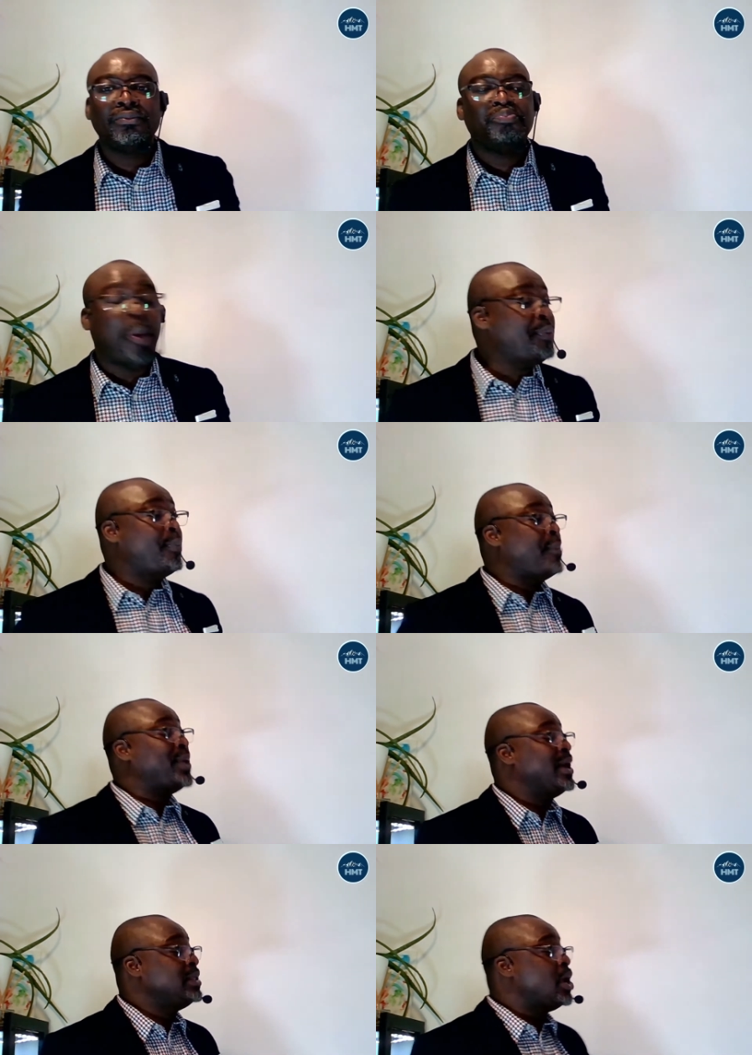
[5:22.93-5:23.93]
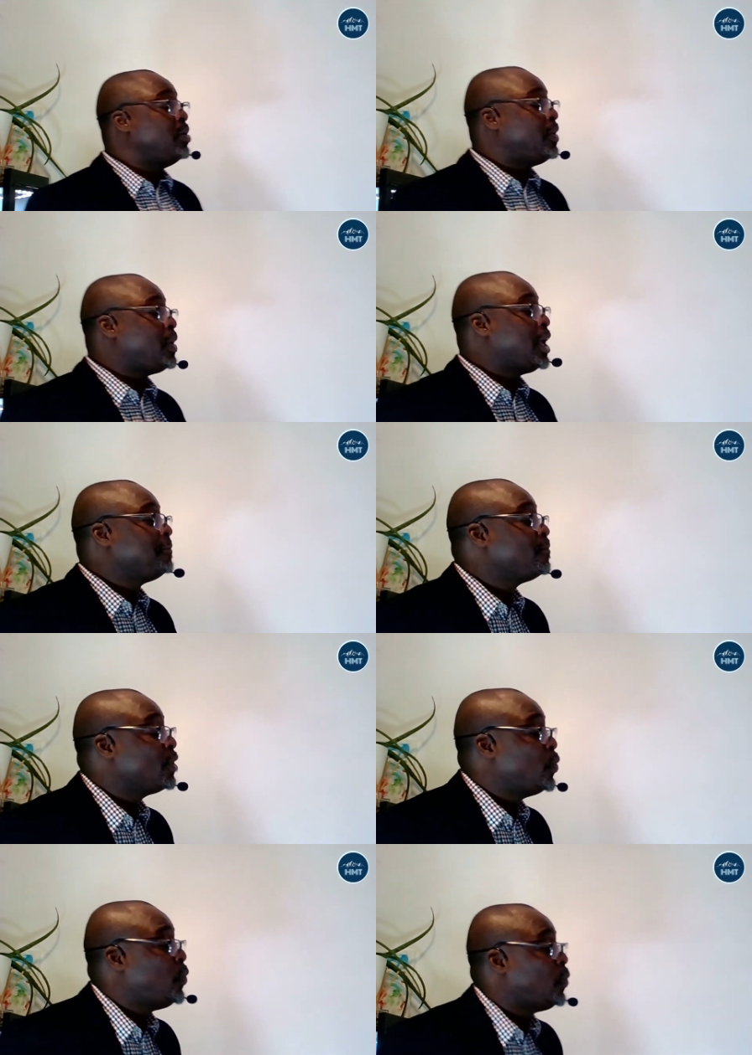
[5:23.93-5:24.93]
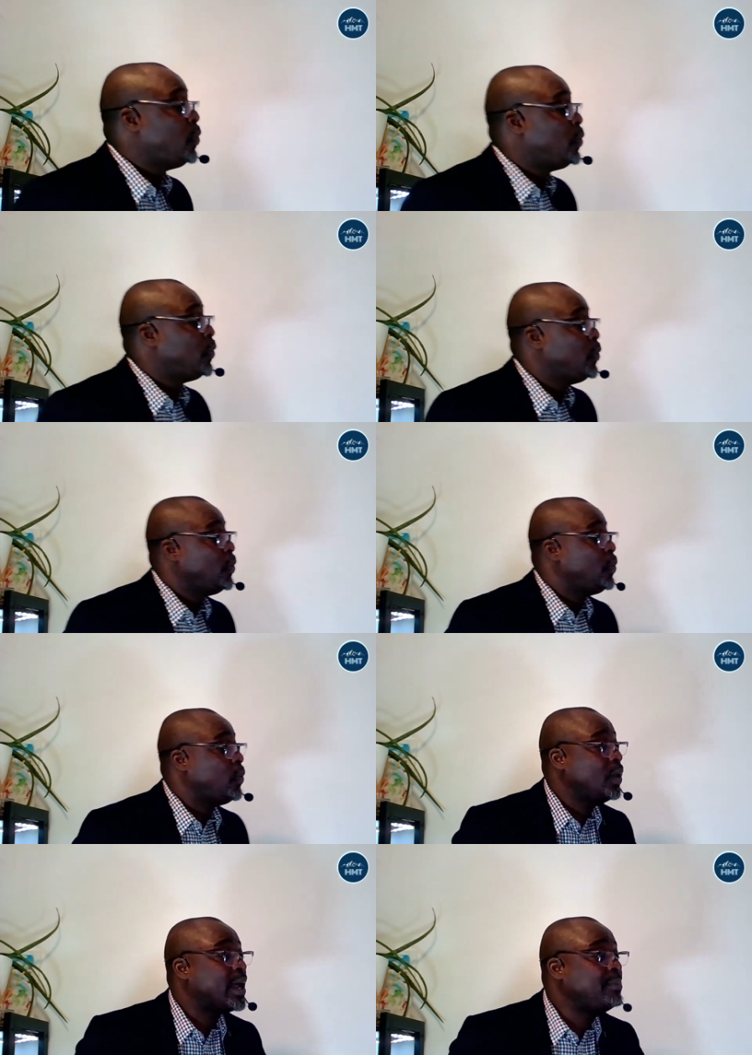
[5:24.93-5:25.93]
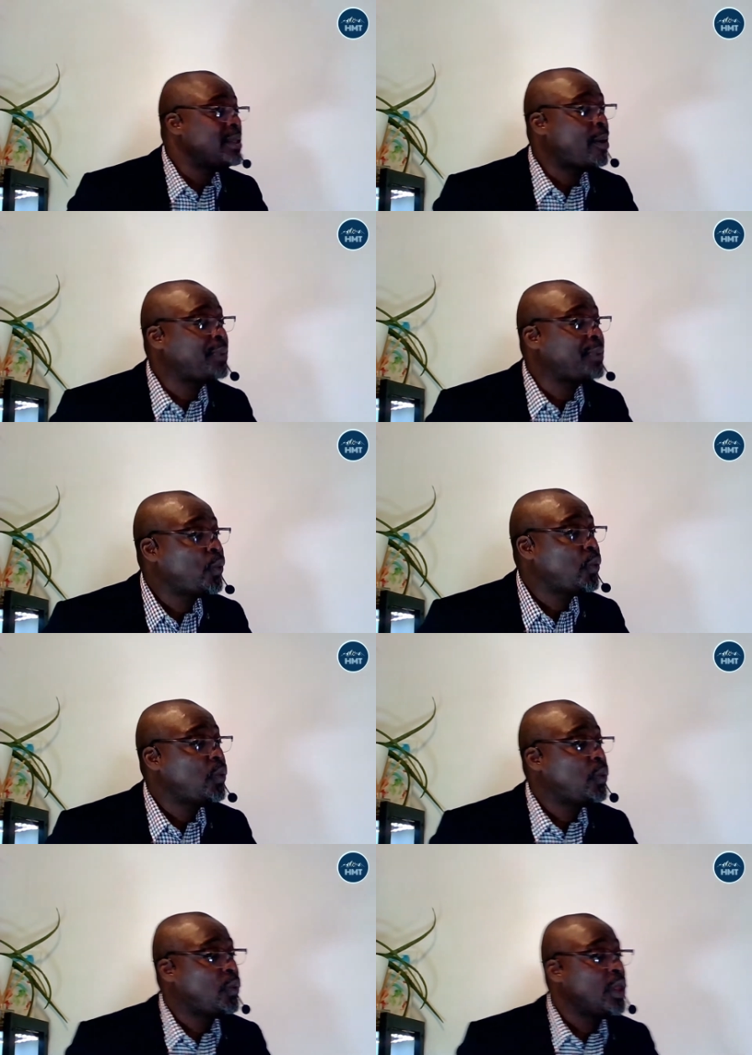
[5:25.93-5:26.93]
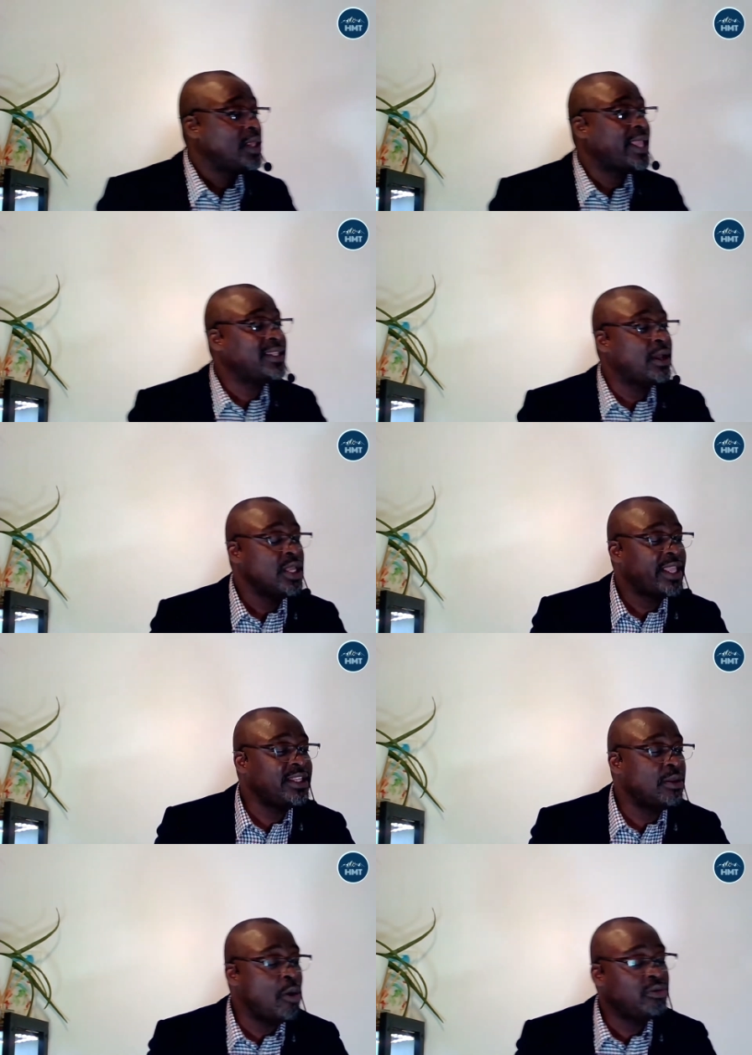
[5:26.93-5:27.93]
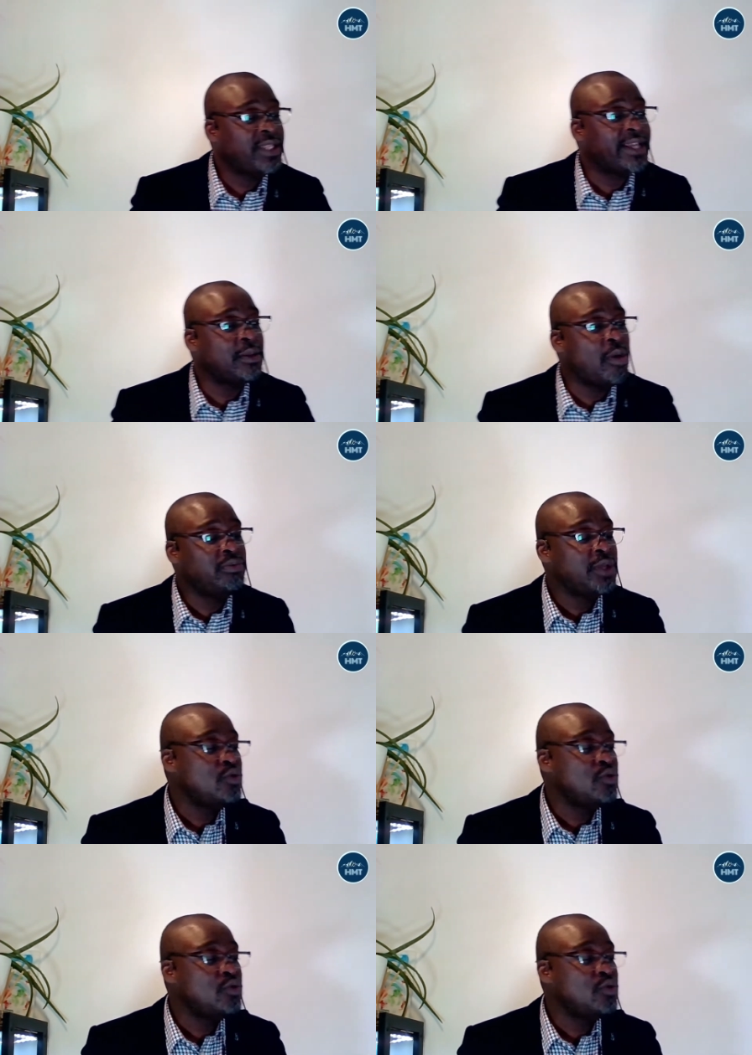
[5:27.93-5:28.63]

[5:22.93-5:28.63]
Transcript: Poppy, Poppy, hello. Yeah, yeah. Come here, Poppy. Take the take the bone, take the bone.